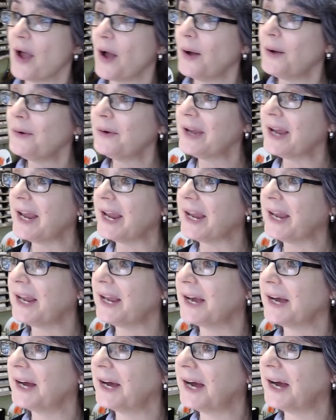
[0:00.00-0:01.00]
Okay.
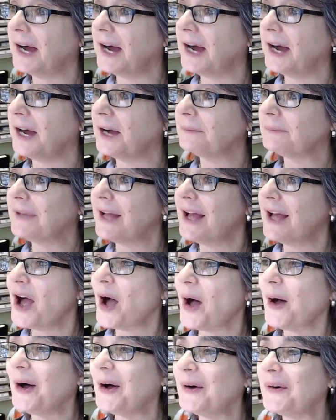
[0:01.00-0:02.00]
Um,
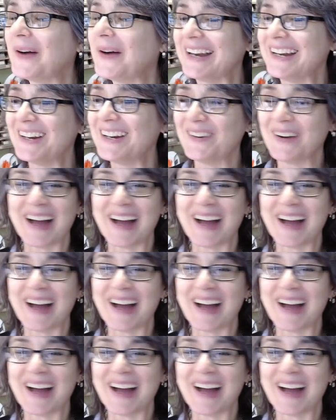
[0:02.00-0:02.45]
oh, I know.